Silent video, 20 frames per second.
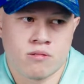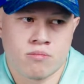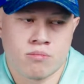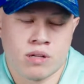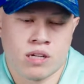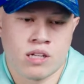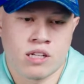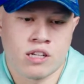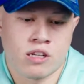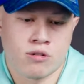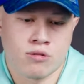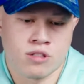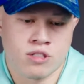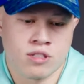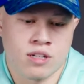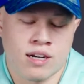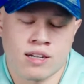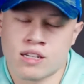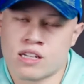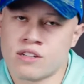Melia was
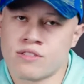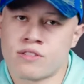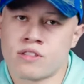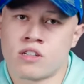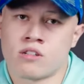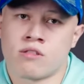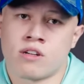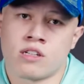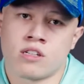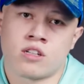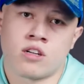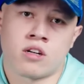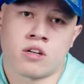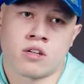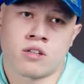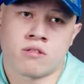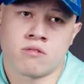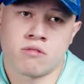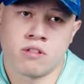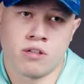not given a red
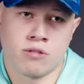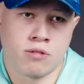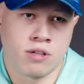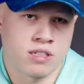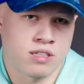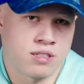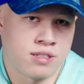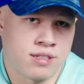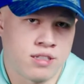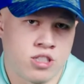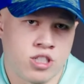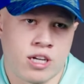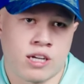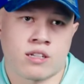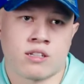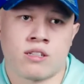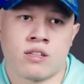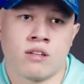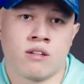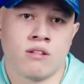card. He wasn't
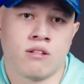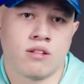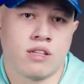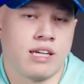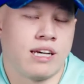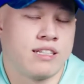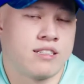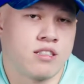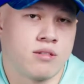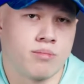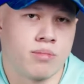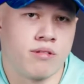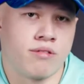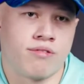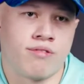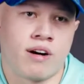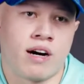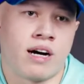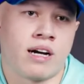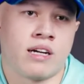ejected. He hasn't been
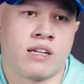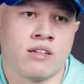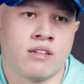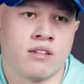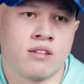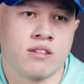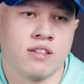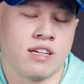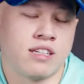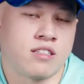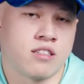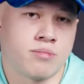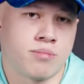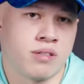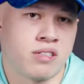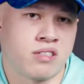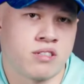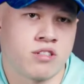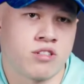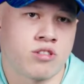fined. He hasn't
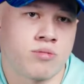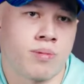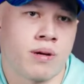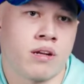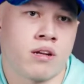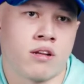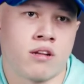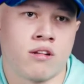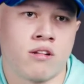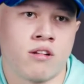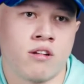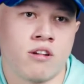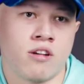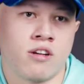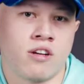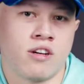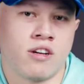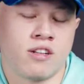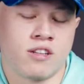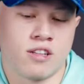been suspended.
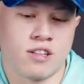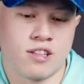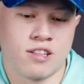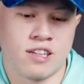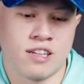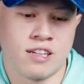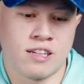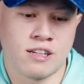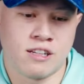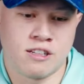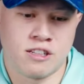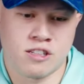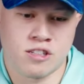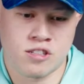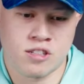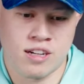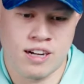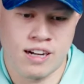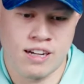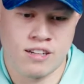The league
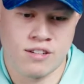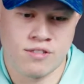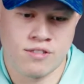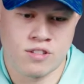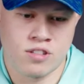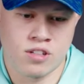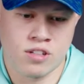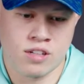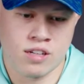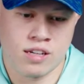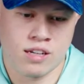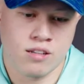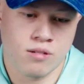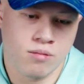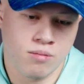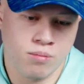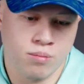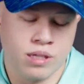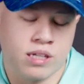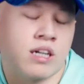just kind of took
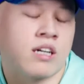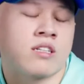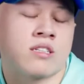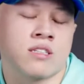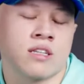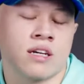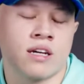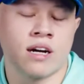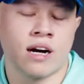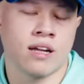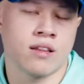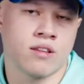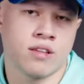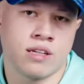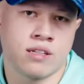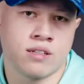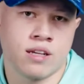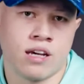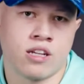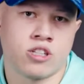it because they got the
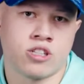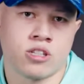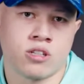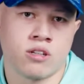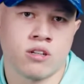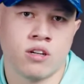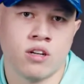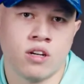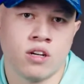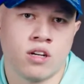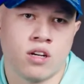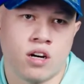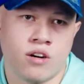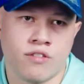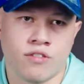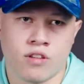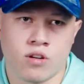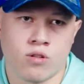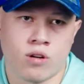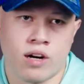attention
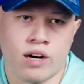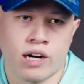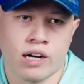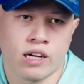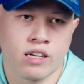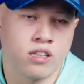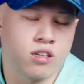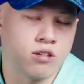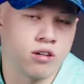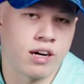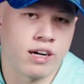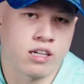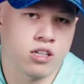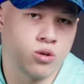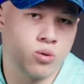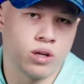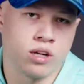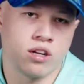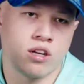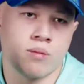of The Rock, and The
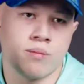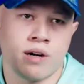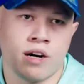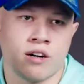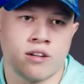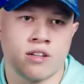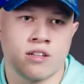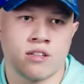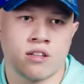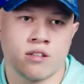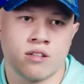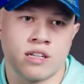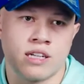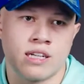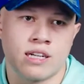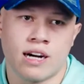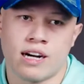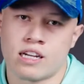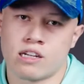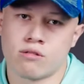Rock tweeted about it. The
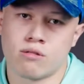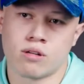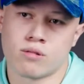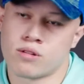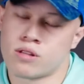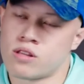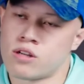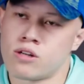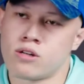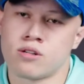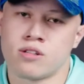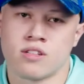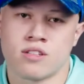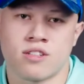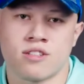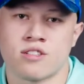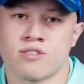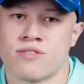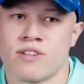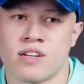league kind of went with, oh, this
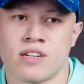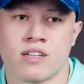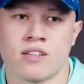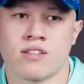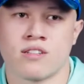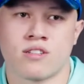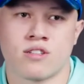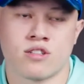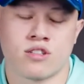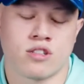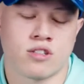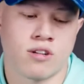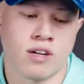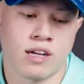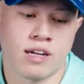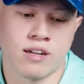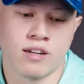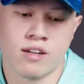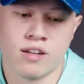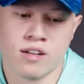is funny. This is
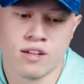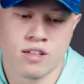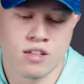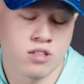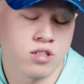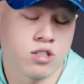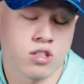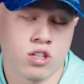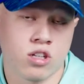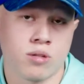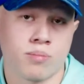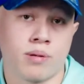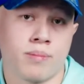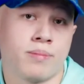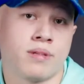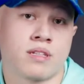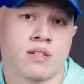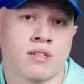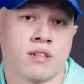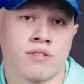great. This is good
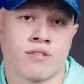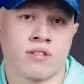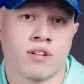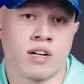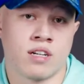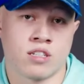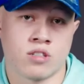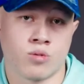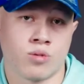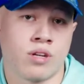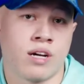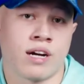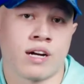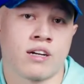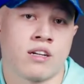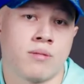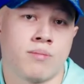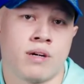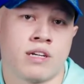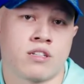publicity for us. We're not
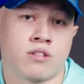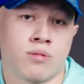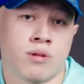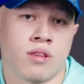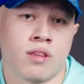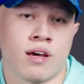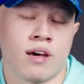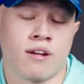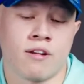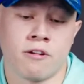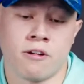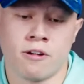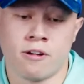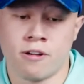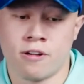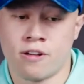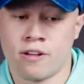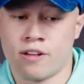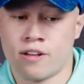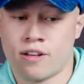going to mess with that.
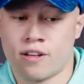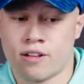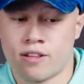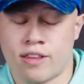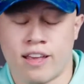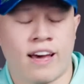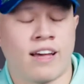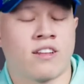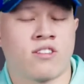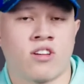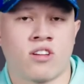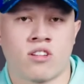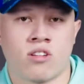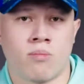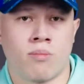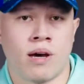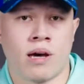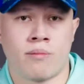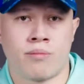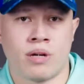That sets
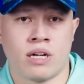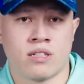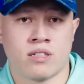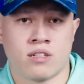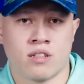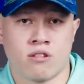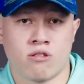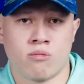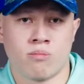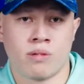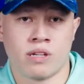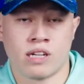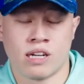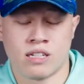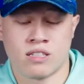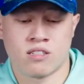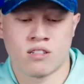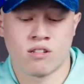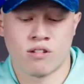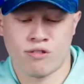a bad precedent
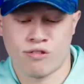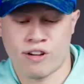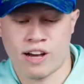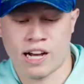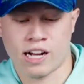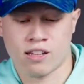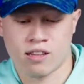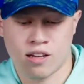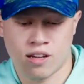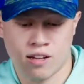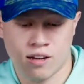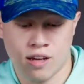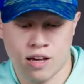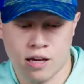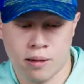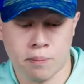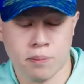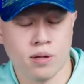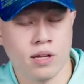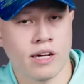because of the fact that
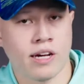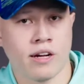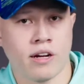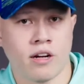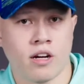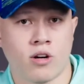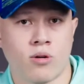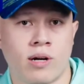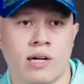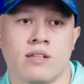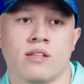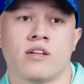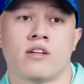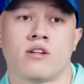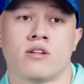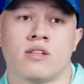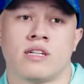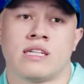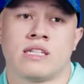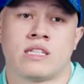a player quite
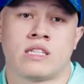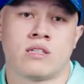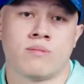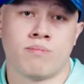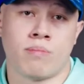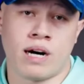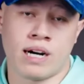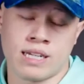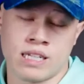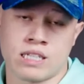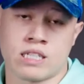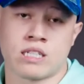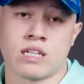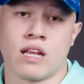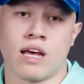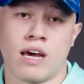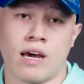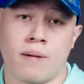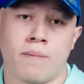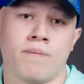literally body
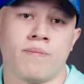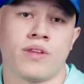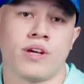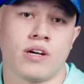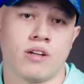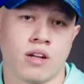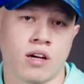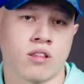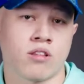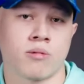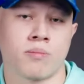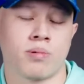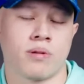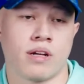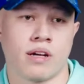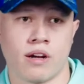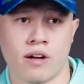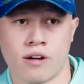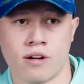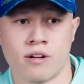slammed another
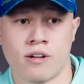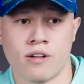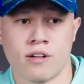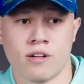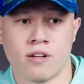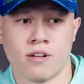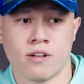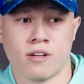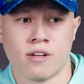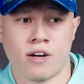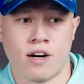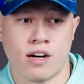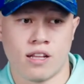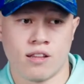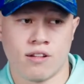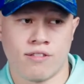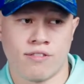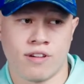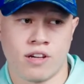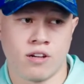player
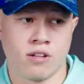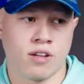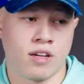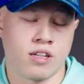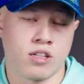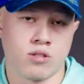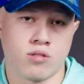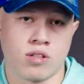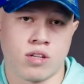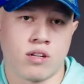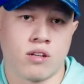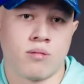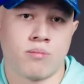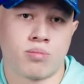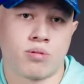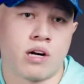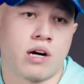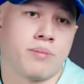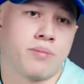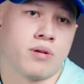on the field, and you didn't
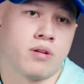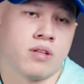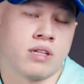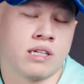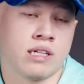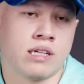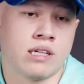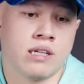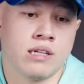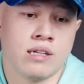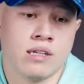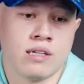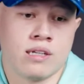properly